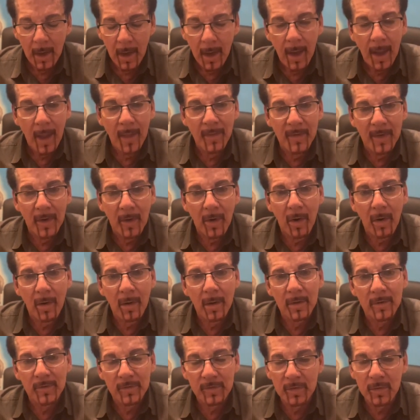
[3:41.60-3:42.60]
And there
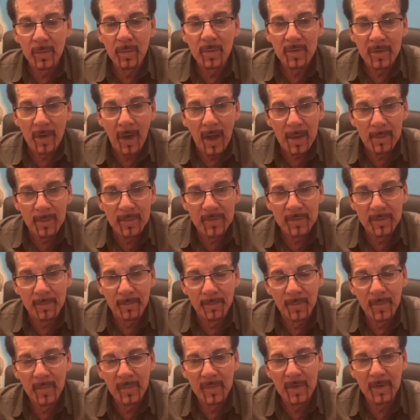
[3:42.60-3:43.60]
are 2 types.
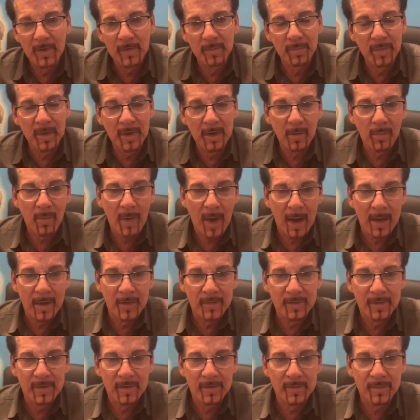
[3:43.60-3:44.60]
There's
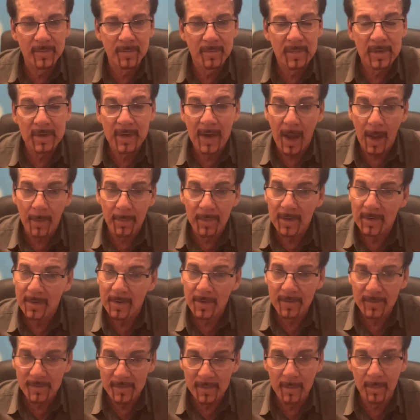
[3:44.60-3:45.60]
pityriasis
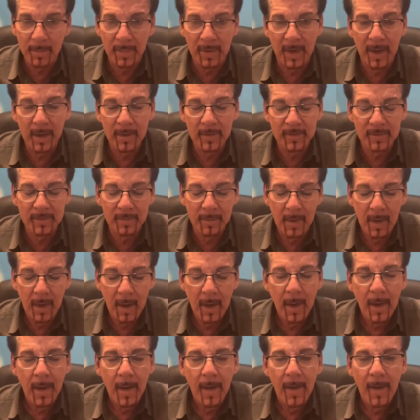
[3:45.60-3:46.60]
capitis simplex,
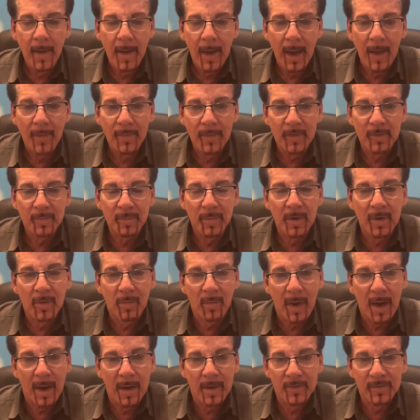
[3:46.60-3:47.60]
and there's
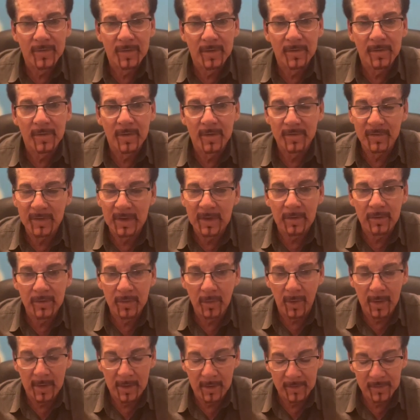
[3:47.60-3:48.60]
pityriasis
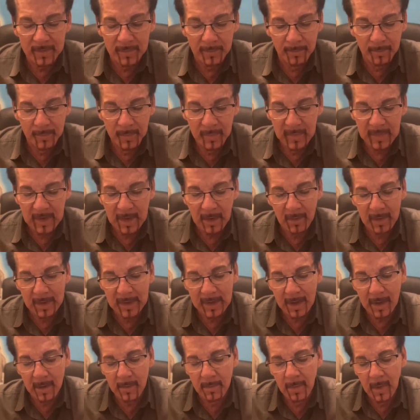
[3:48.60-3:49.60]
steatoides. Now
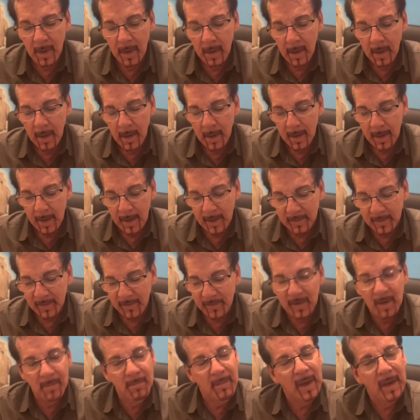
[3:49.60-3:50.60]
again, as I've
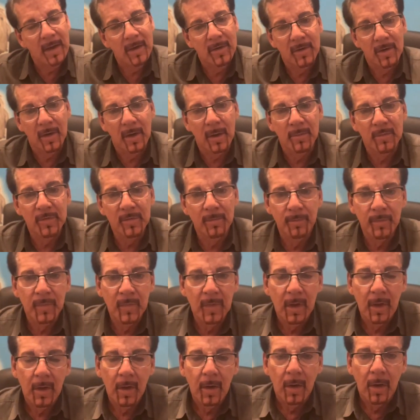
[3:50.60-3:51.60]
said many times,
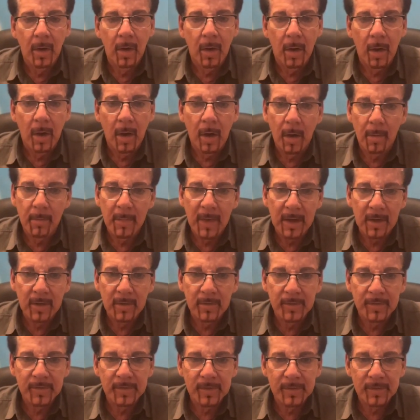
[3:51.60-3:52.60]
our
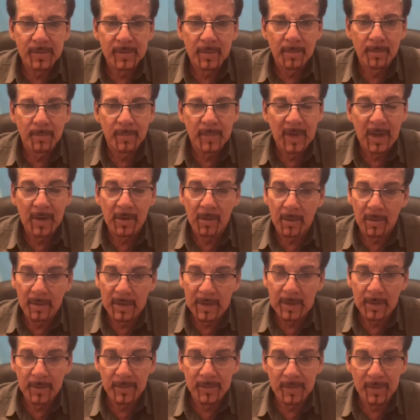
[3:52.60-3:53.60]
medical system and our
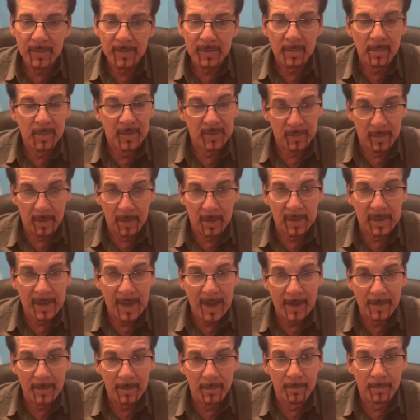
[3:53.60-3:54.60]
legal system is all in
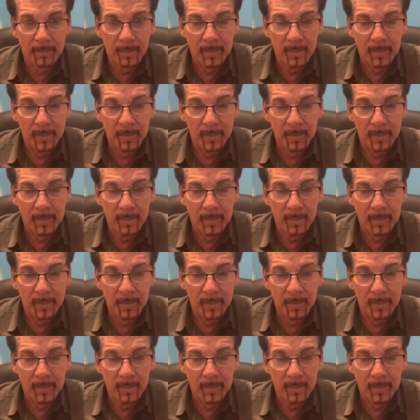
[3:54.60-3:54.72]
Latin.